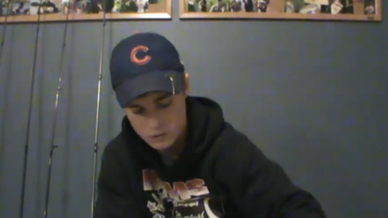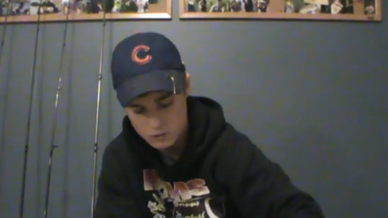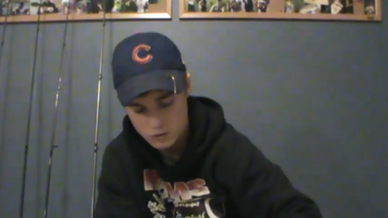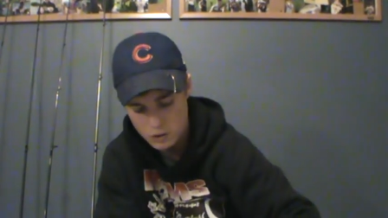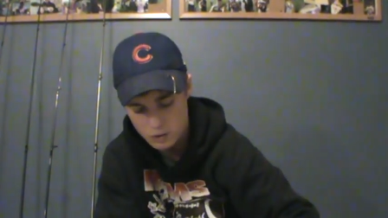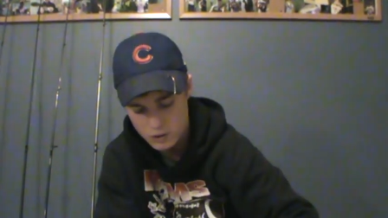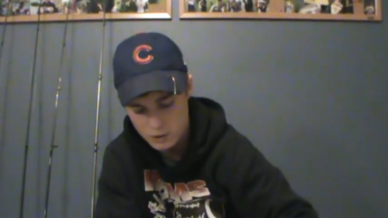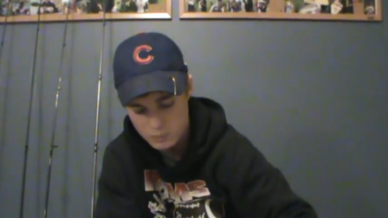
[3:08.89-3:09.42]

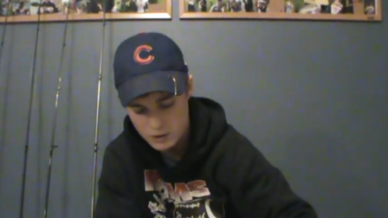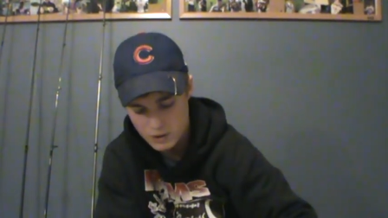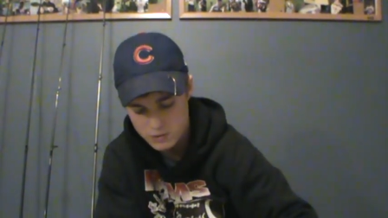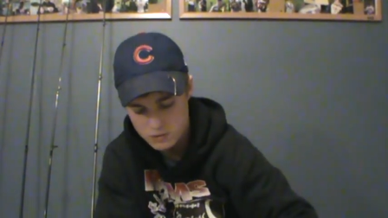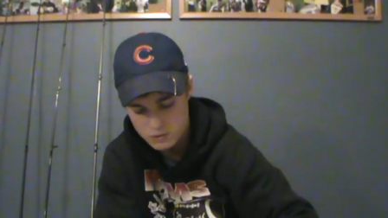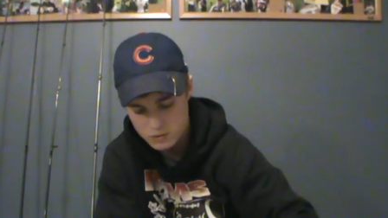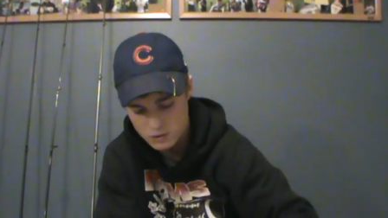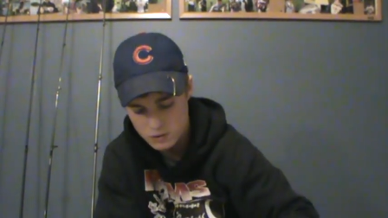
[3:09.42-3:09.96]
No
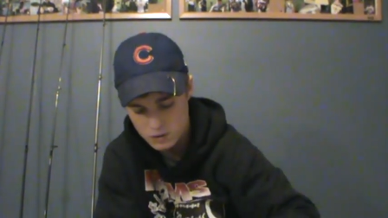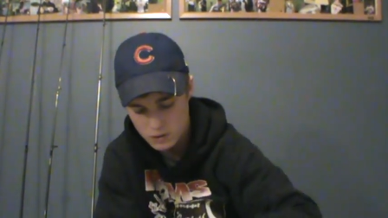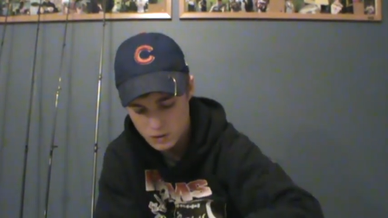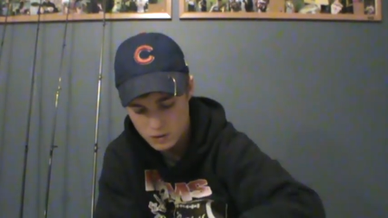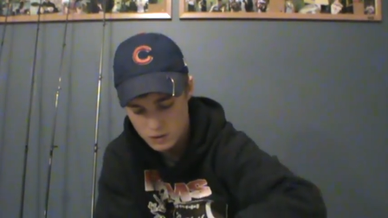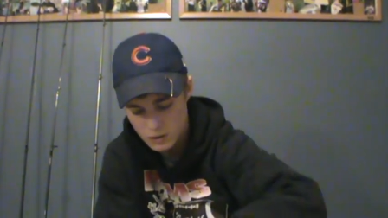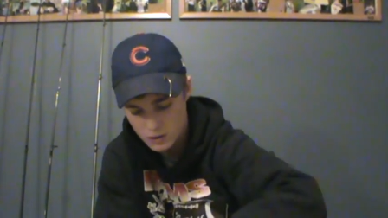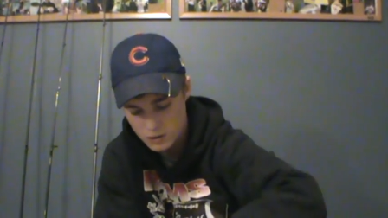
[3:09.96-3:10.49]
Gamakatsus on
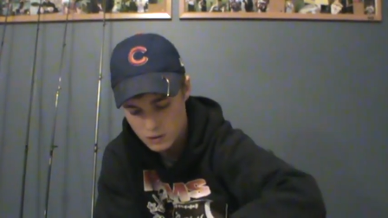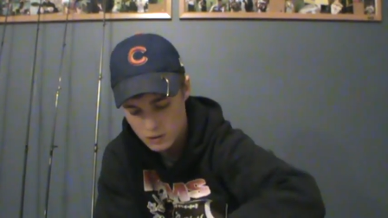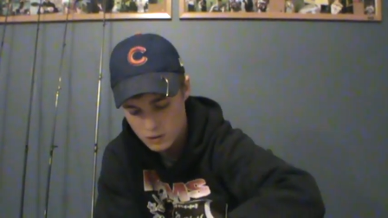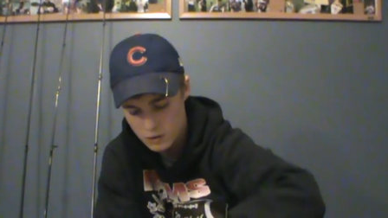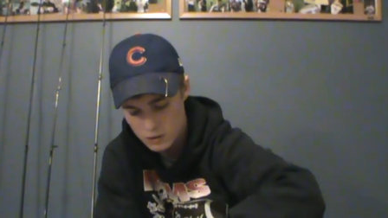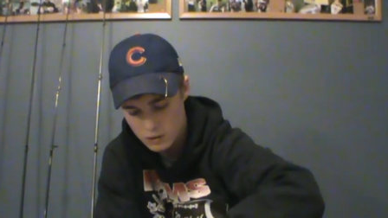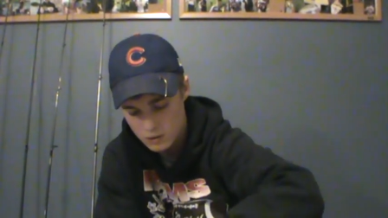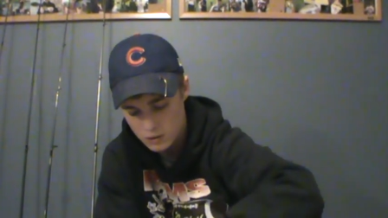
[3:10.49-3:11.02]
that. And then
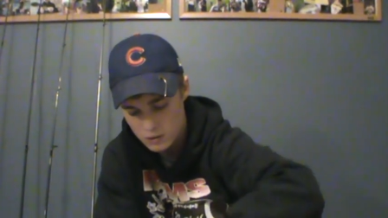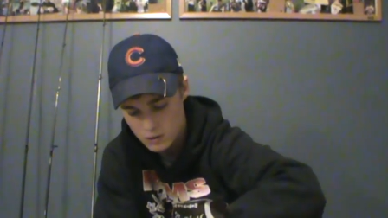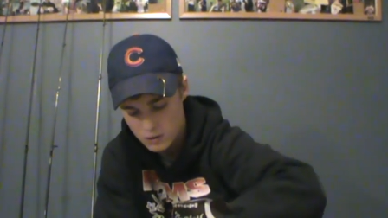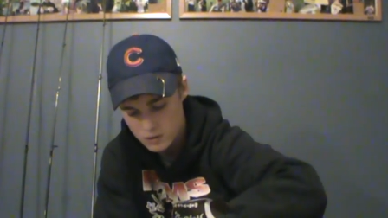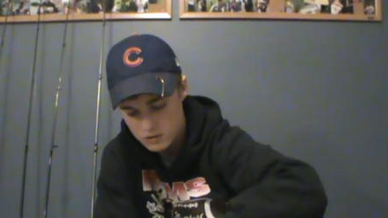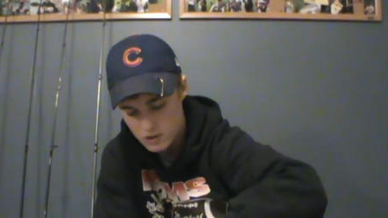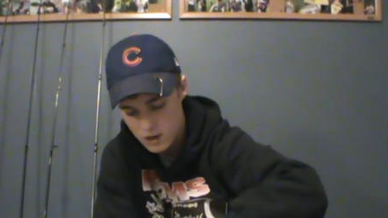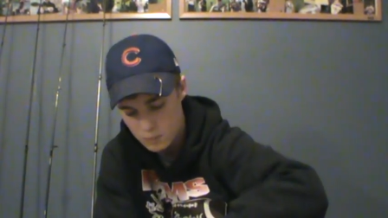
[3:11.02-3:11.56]

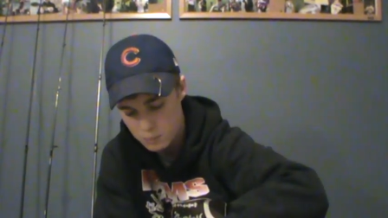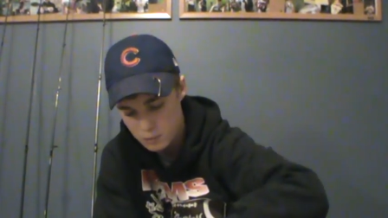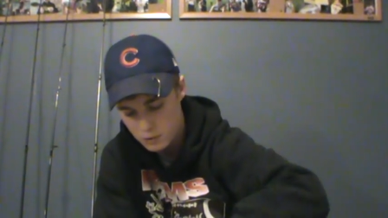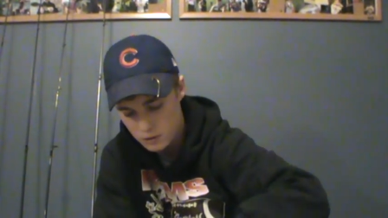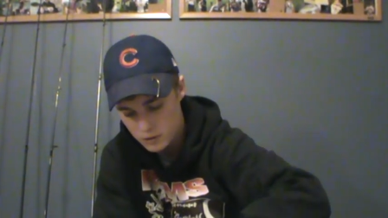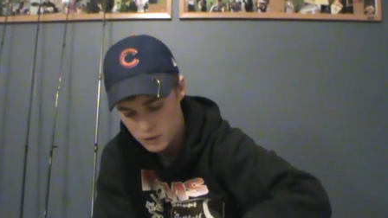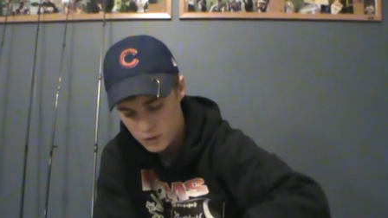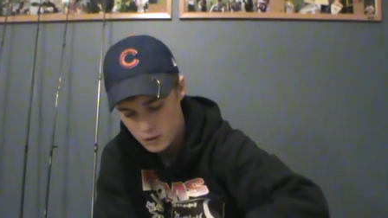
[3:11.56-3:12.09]
top
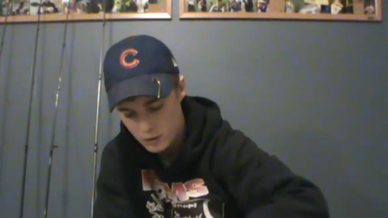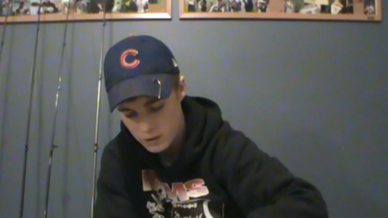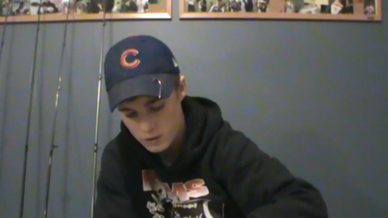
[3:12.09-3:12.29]
water.